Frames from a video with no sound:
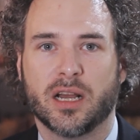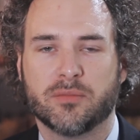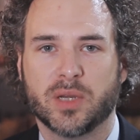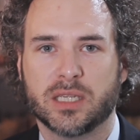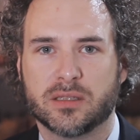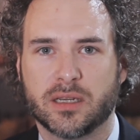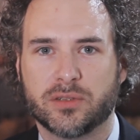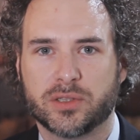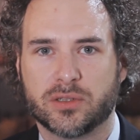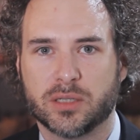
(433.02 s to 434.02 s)
I've made
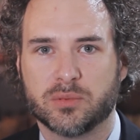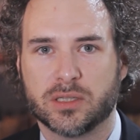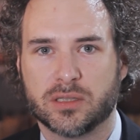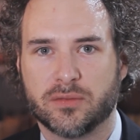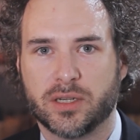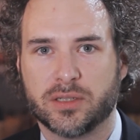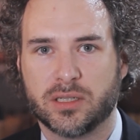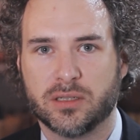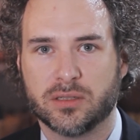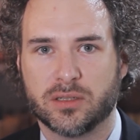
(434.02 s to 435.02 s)
several trips as a
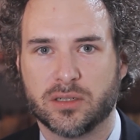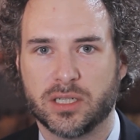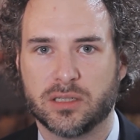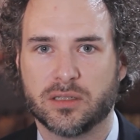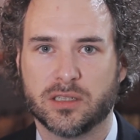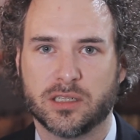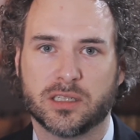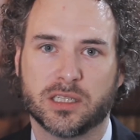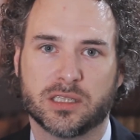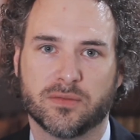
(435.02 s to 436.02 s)
volunteer attorney to the
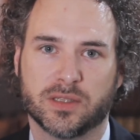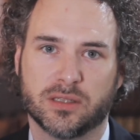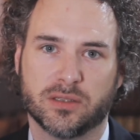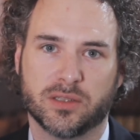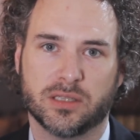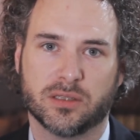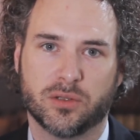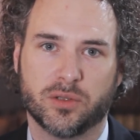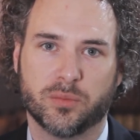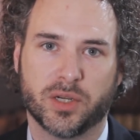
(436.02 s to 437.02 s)
detention facilities that
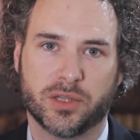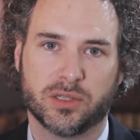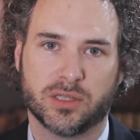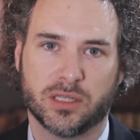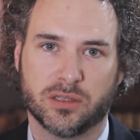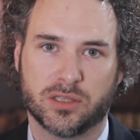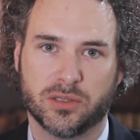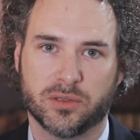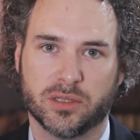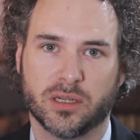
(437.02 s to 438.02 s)
hold mothers and their
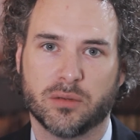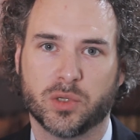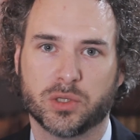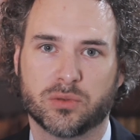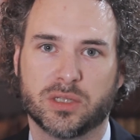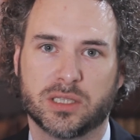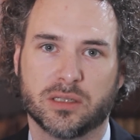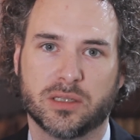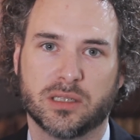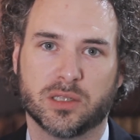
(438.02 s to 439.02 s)
children, most
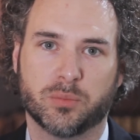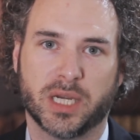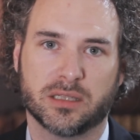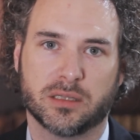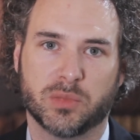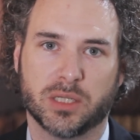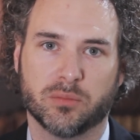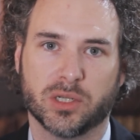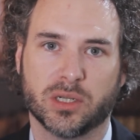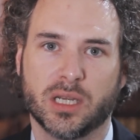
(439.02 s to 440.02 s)
recently this past
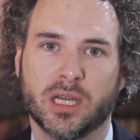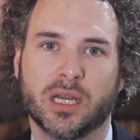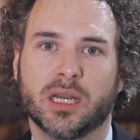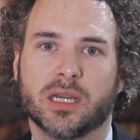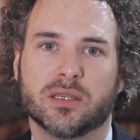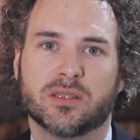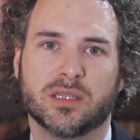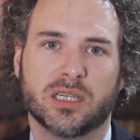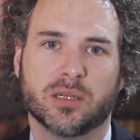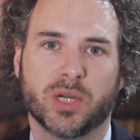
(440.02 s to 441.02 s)
September.
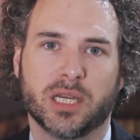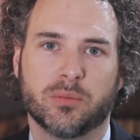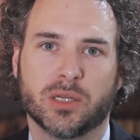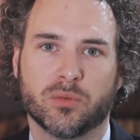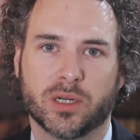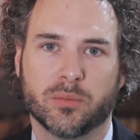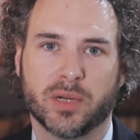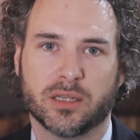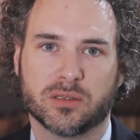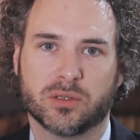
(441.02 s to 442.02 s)
Seeing a baby in what
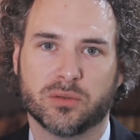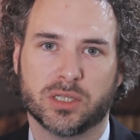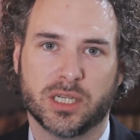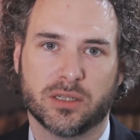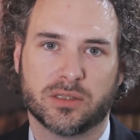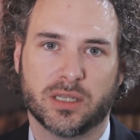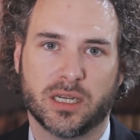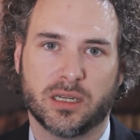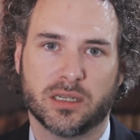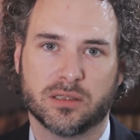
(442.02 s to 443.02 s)
amounts to a jail
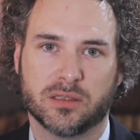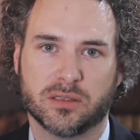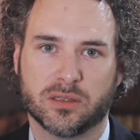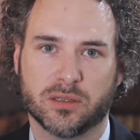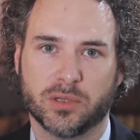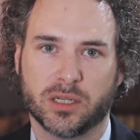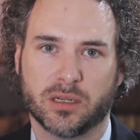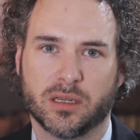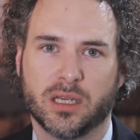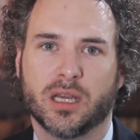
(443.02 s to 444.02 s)
setting is
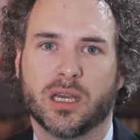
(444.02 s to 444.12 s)
disturbing,